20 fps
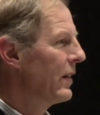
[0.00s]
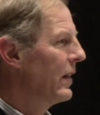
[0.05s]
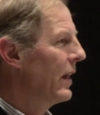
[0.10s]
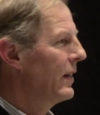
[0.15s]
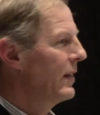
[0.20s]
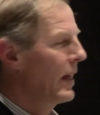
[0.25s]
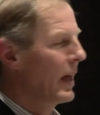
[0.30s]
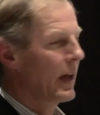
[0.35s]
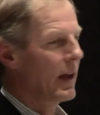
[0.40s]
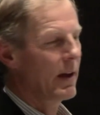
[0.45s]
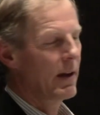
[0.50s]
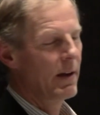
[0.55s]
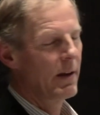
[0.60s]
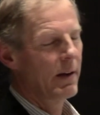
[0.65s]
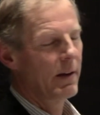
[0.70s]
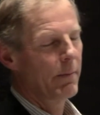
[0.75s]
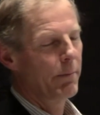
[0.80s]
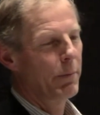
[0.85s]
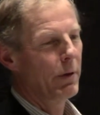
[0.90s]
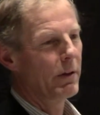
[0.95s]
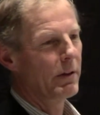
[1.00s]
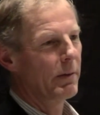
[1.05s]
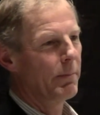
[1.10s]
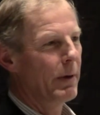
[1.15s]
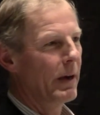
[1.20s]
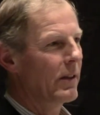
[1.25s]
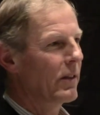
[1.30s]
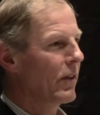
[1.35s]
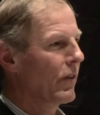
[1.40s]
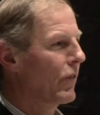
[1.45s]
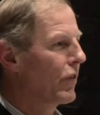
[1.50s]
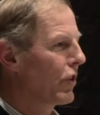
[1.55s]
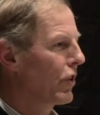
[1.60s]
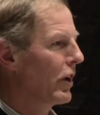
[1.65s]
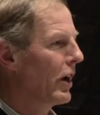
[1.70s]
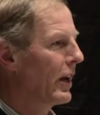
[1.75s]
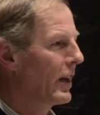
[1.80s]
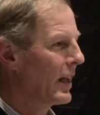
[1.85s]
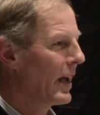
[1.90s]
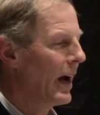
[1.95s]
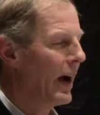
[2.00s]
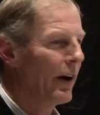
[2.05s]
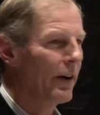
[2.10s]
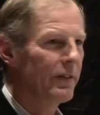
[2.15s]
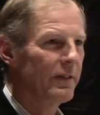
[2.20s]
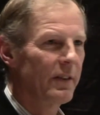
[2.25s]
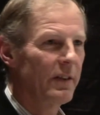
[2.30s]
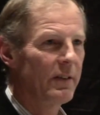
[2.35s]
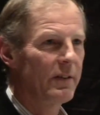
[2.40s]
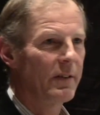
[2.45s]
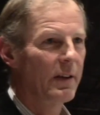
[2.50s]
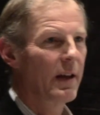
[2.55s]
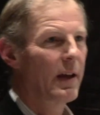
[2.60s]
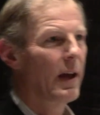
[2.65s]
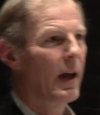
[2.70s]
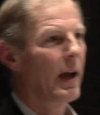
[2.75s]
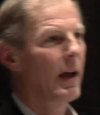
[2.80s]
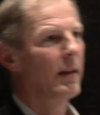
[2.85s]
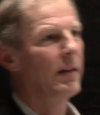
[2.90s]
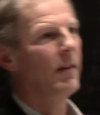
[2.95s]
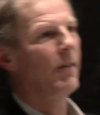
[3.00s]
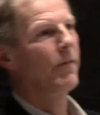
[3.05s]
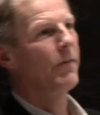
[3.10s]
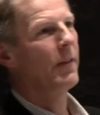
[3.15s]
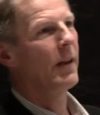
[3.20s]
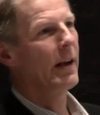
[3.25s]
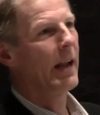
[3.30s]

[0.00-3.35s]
Then they build a bunch of shoddy houses and the,